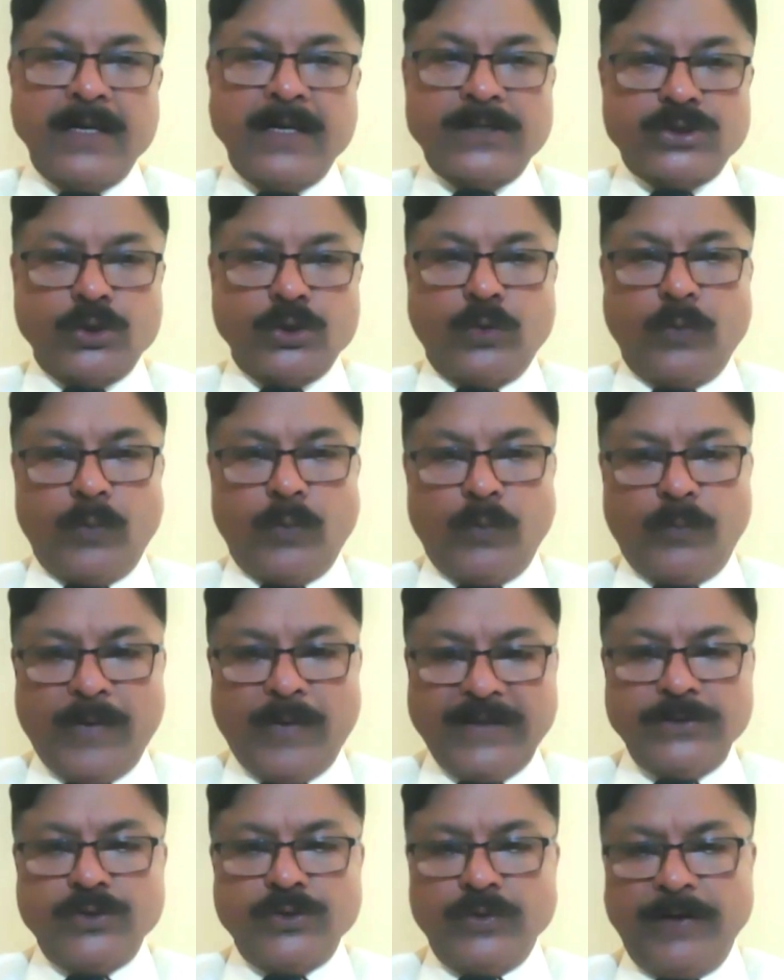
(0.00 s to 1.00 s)
So
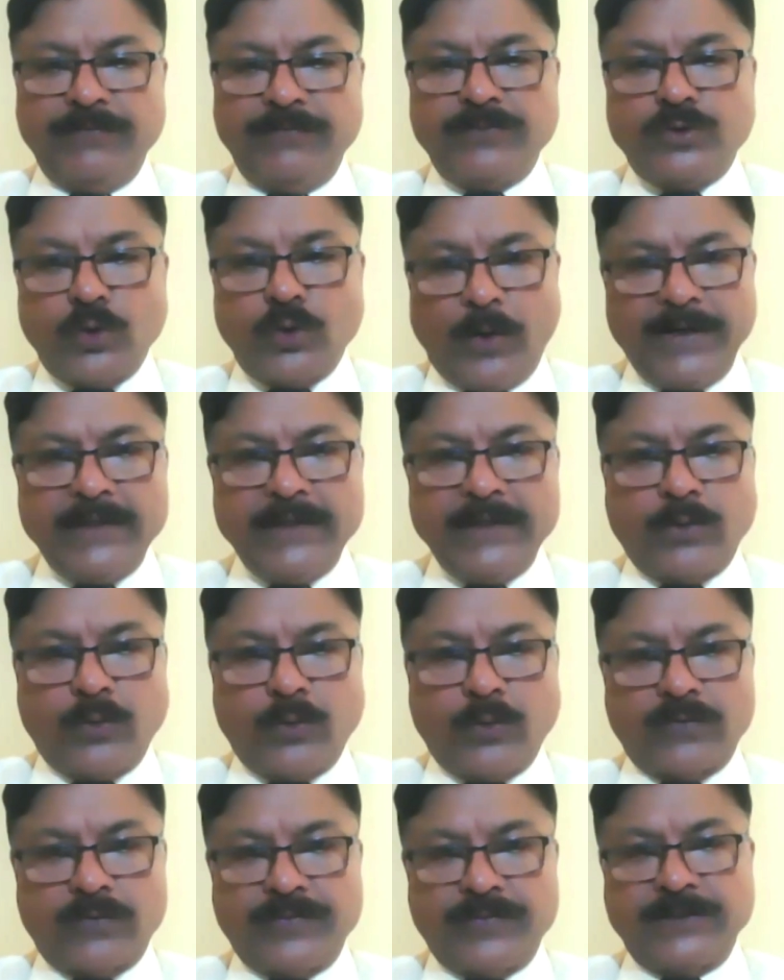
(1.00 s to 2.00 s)
once you have joined the
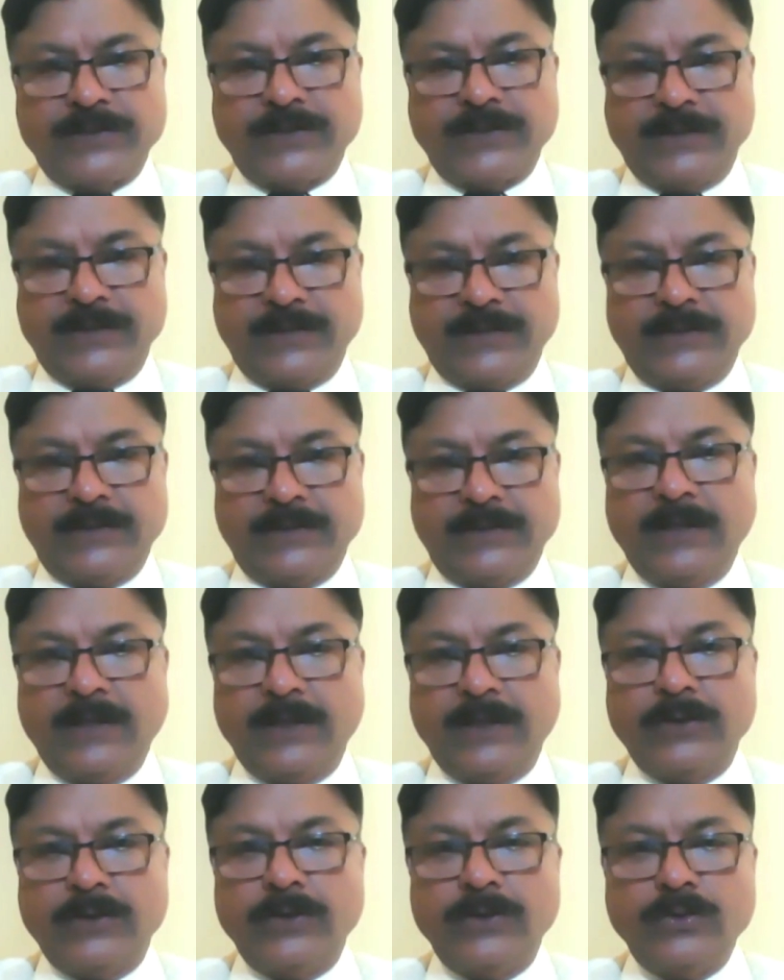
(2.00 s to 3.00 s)
Corps of Engineers,
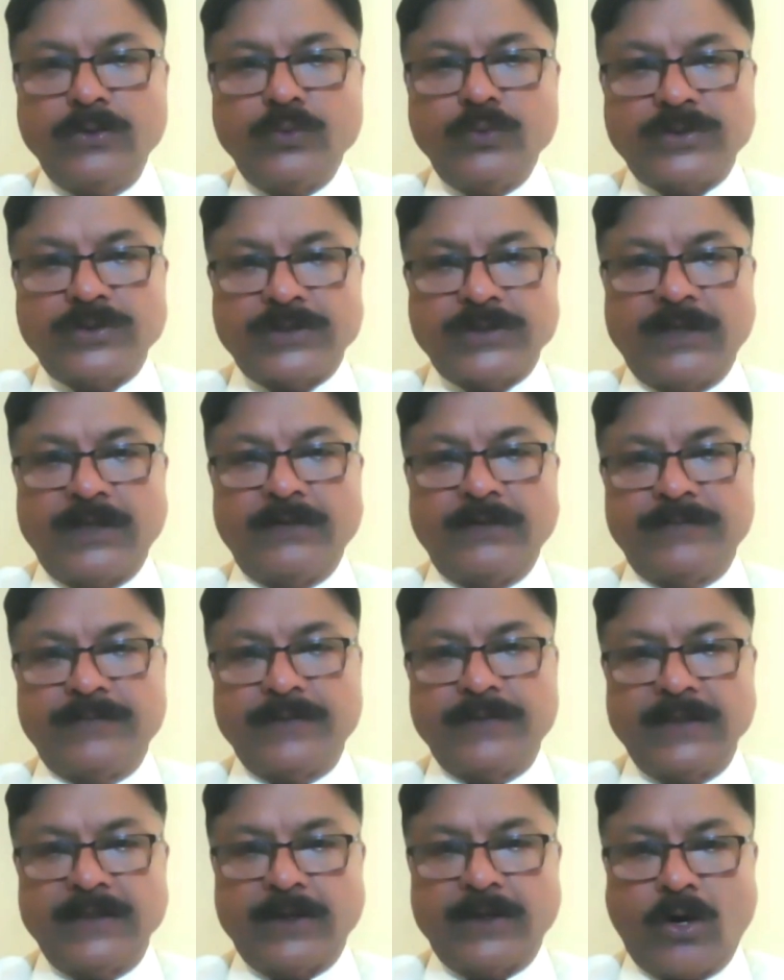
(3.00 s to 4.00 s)
you
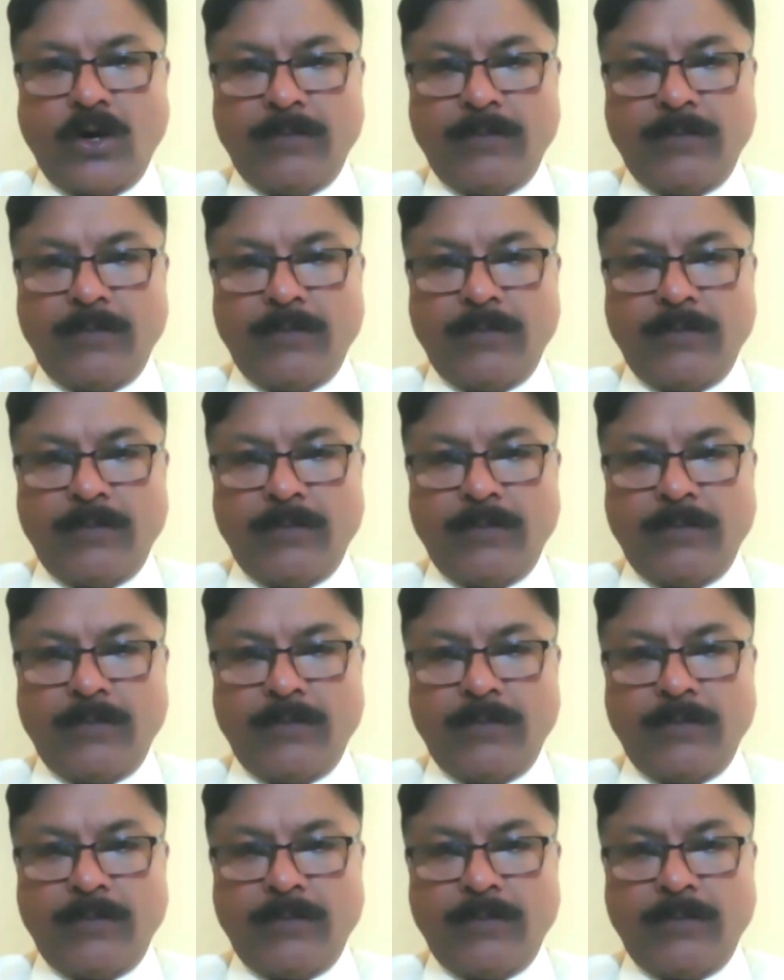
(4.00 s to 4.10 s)
serve in the